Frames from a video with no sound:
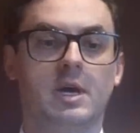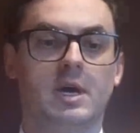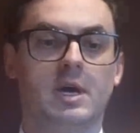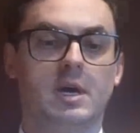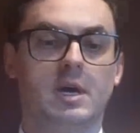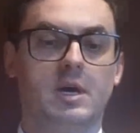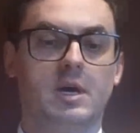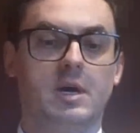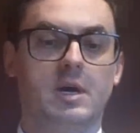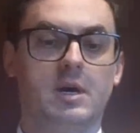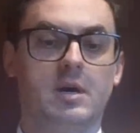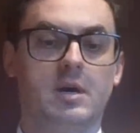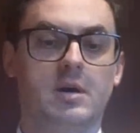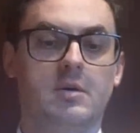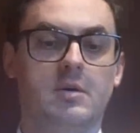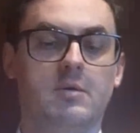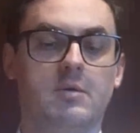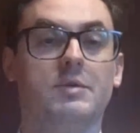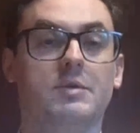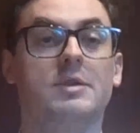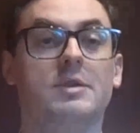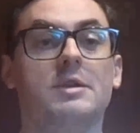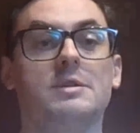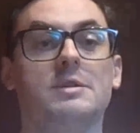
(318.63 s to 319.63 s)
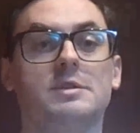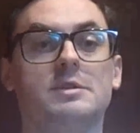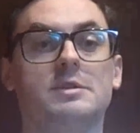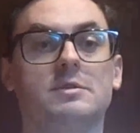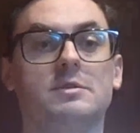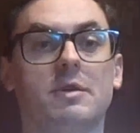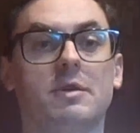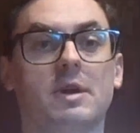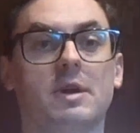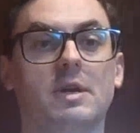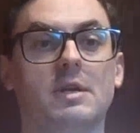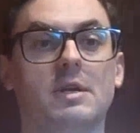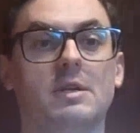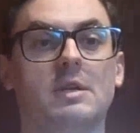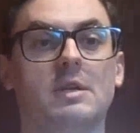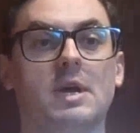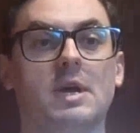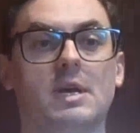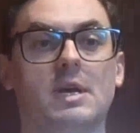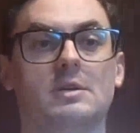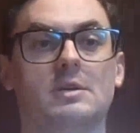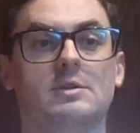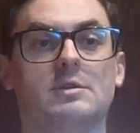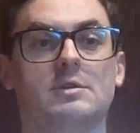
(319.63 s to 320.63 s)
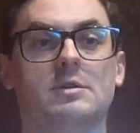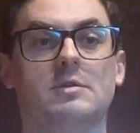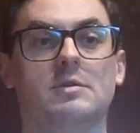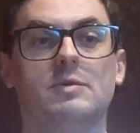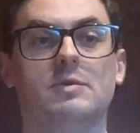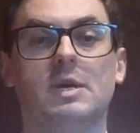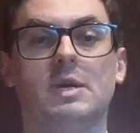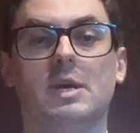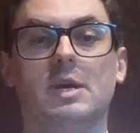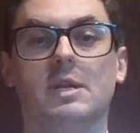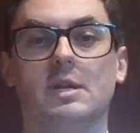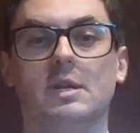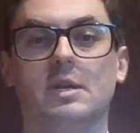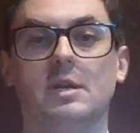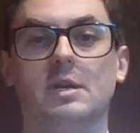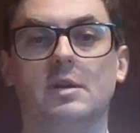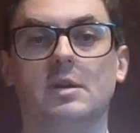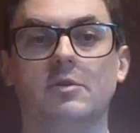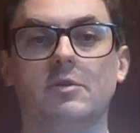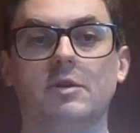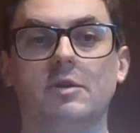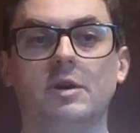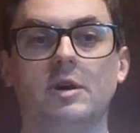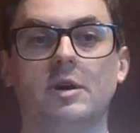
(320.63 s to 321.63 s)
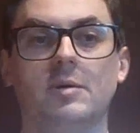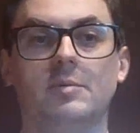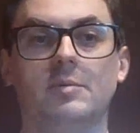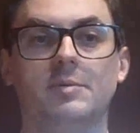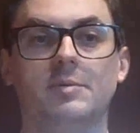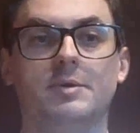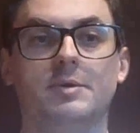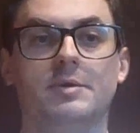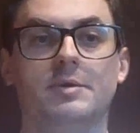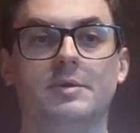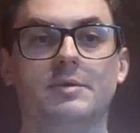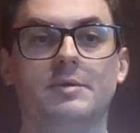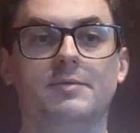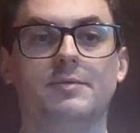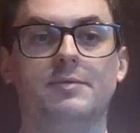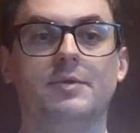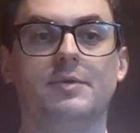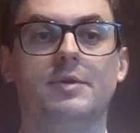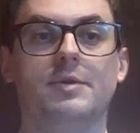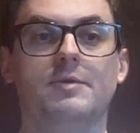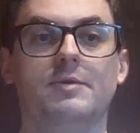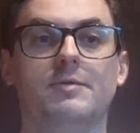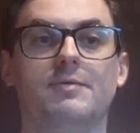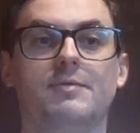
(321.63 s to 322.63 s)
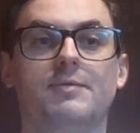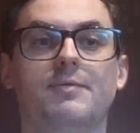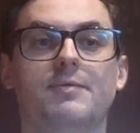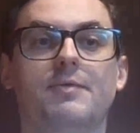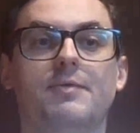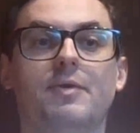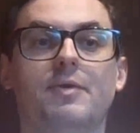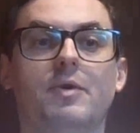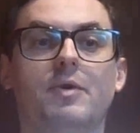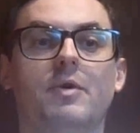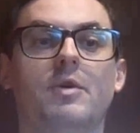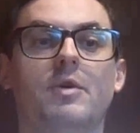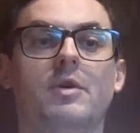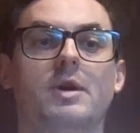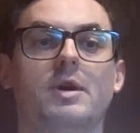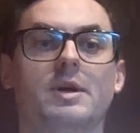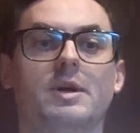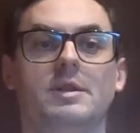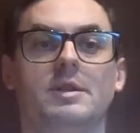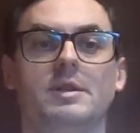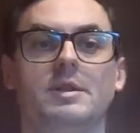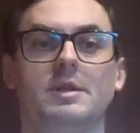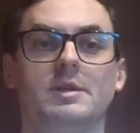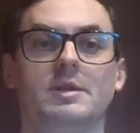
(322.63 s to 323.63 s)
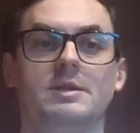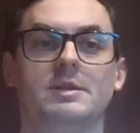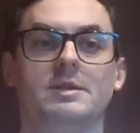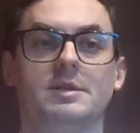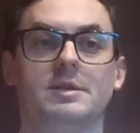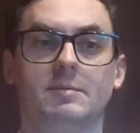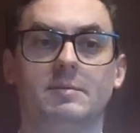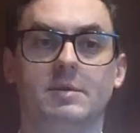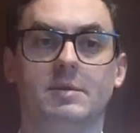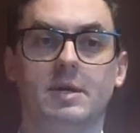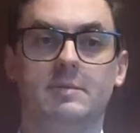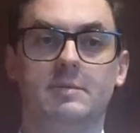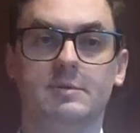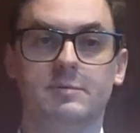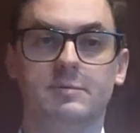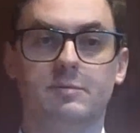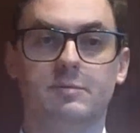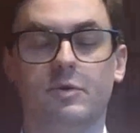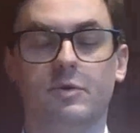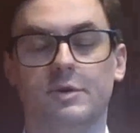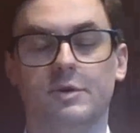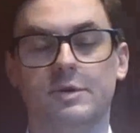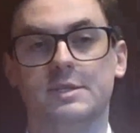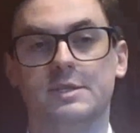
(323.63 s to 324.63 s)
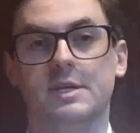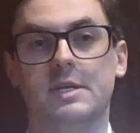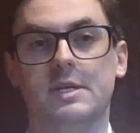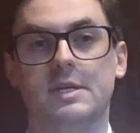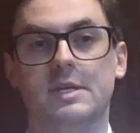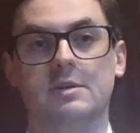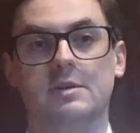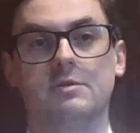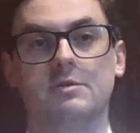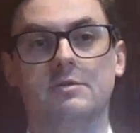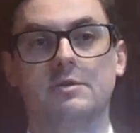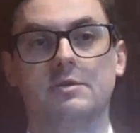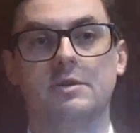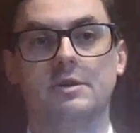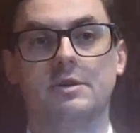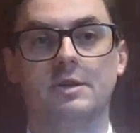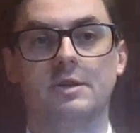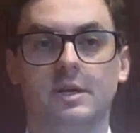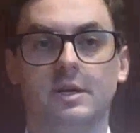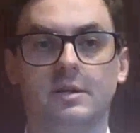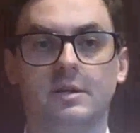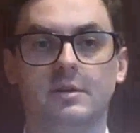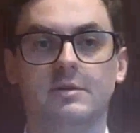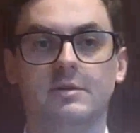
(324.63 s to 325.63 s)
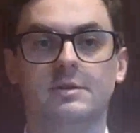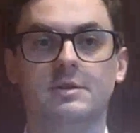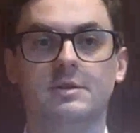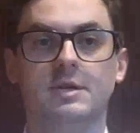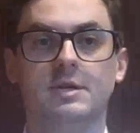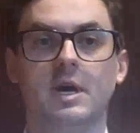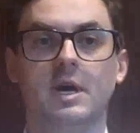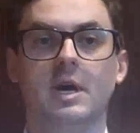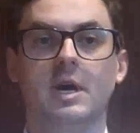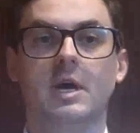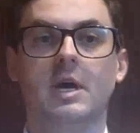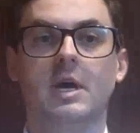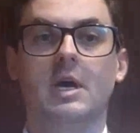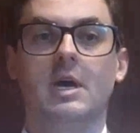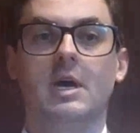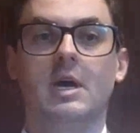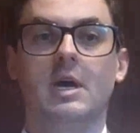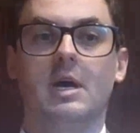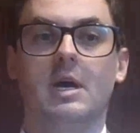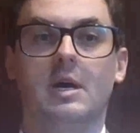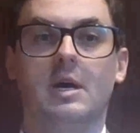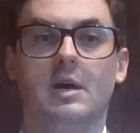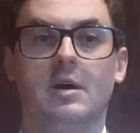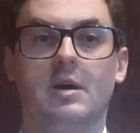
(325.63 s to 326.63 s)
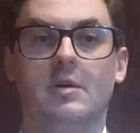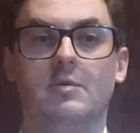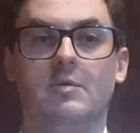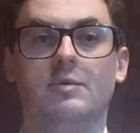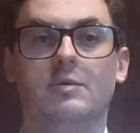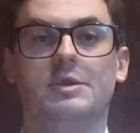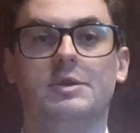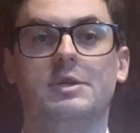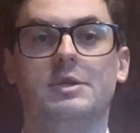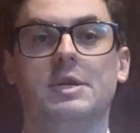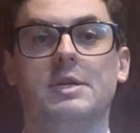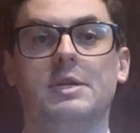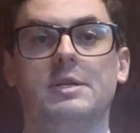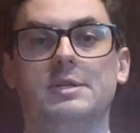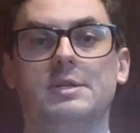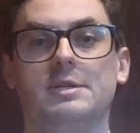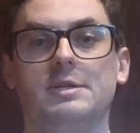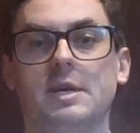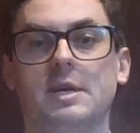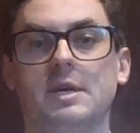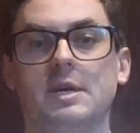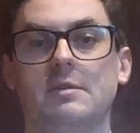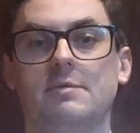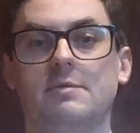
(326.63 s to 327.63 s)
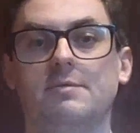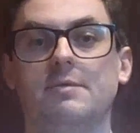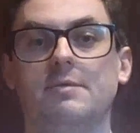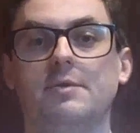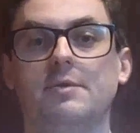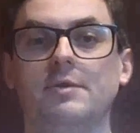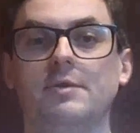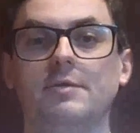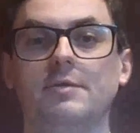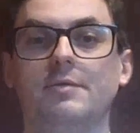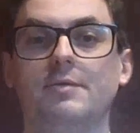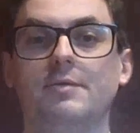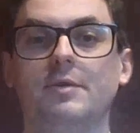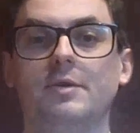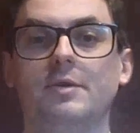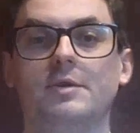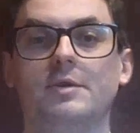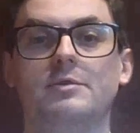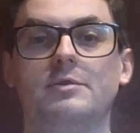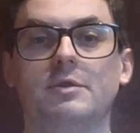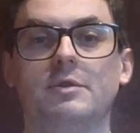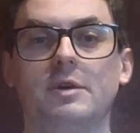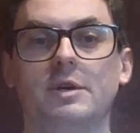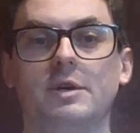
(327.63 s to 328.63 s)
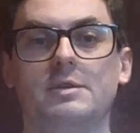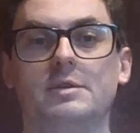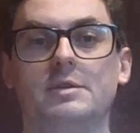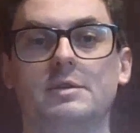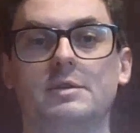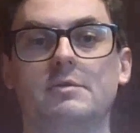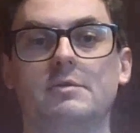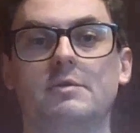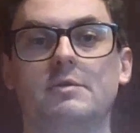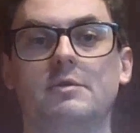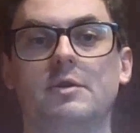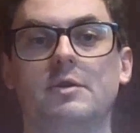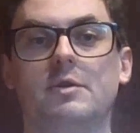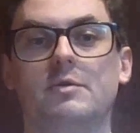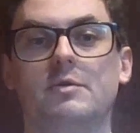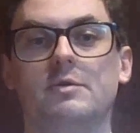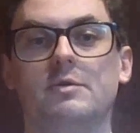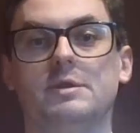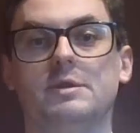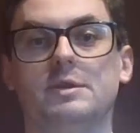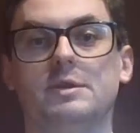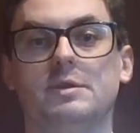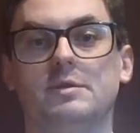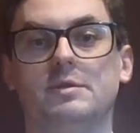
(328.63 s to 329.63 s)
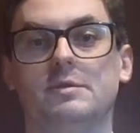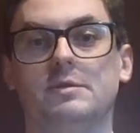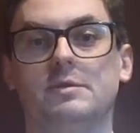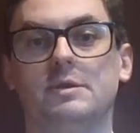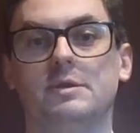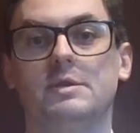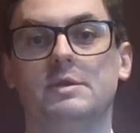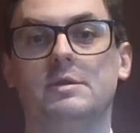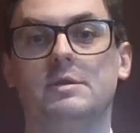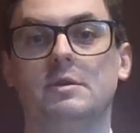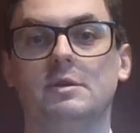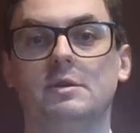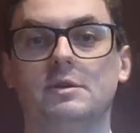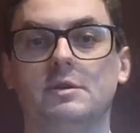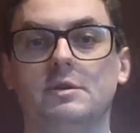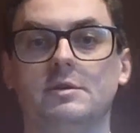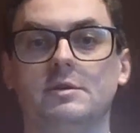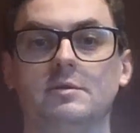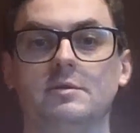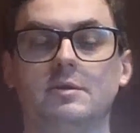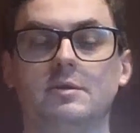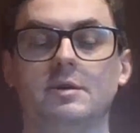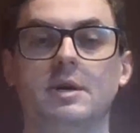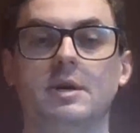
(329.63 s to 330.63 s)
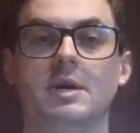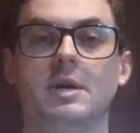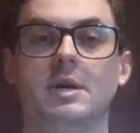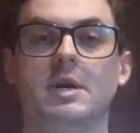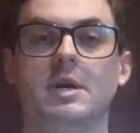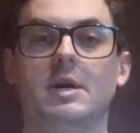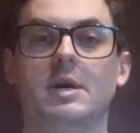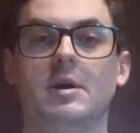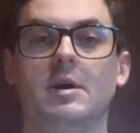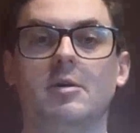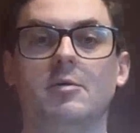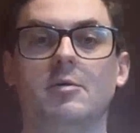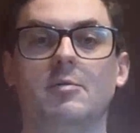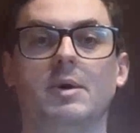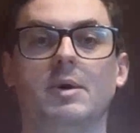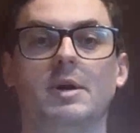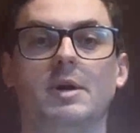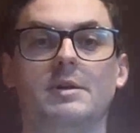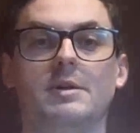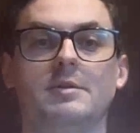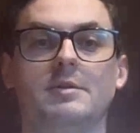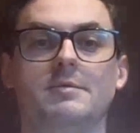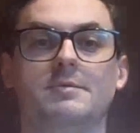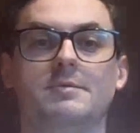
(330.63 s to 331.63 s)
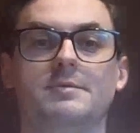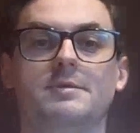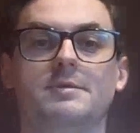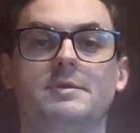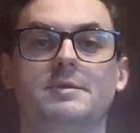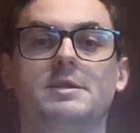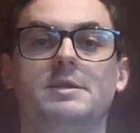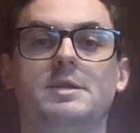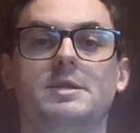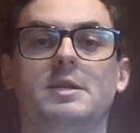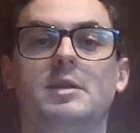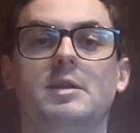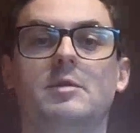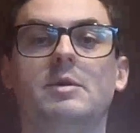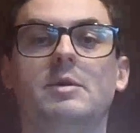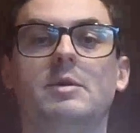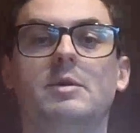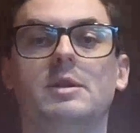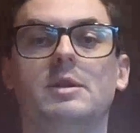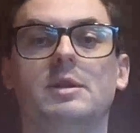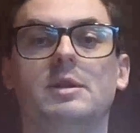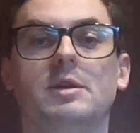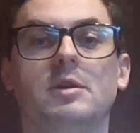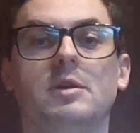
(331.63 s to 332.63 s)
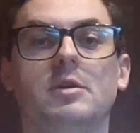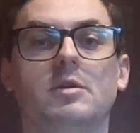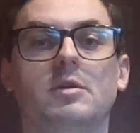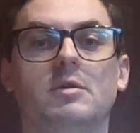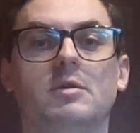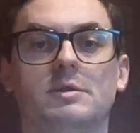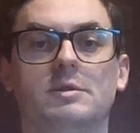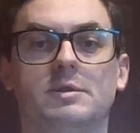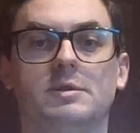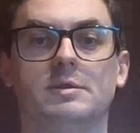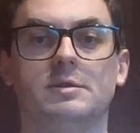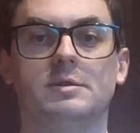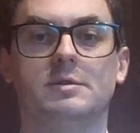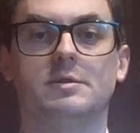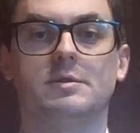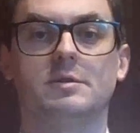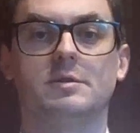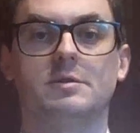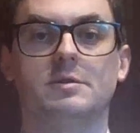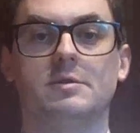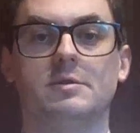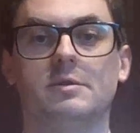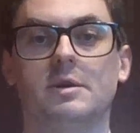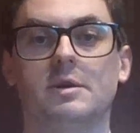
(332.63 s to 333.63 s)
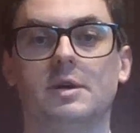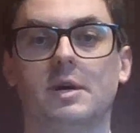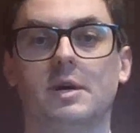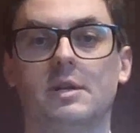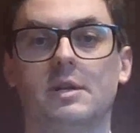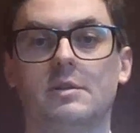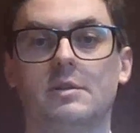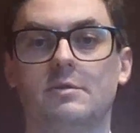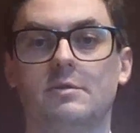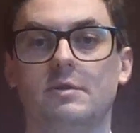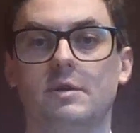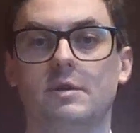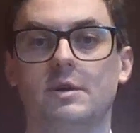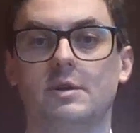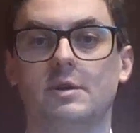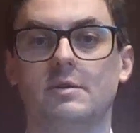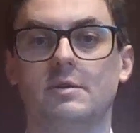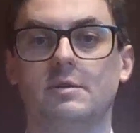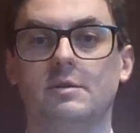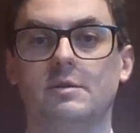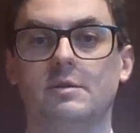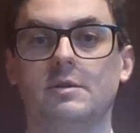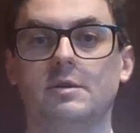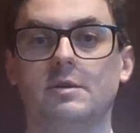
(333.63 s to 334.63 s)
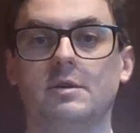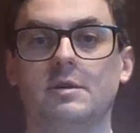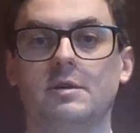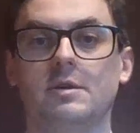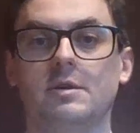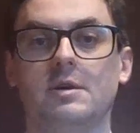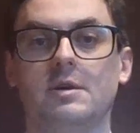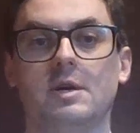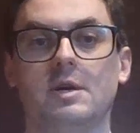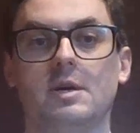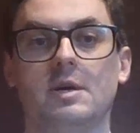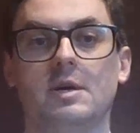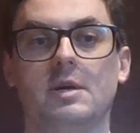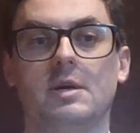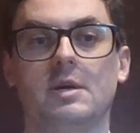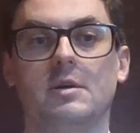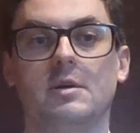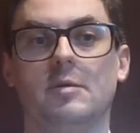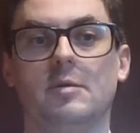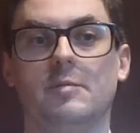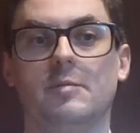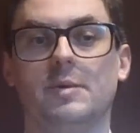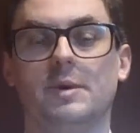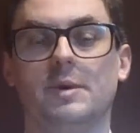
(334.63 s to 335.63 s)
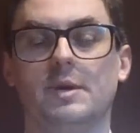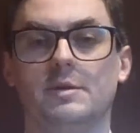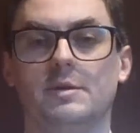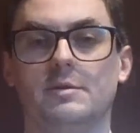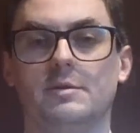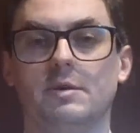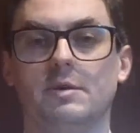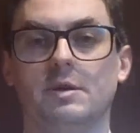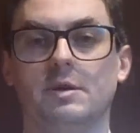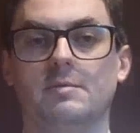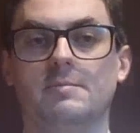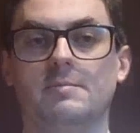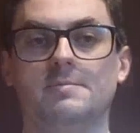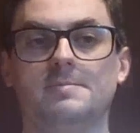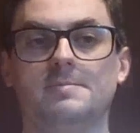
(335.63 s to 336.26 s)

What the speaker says: With this train, actually, we can carry up to 44 and then sometimes more standard containers, which can save 44 trucks on the road. So it's also a part of sustainability goals to the country and to the company as well.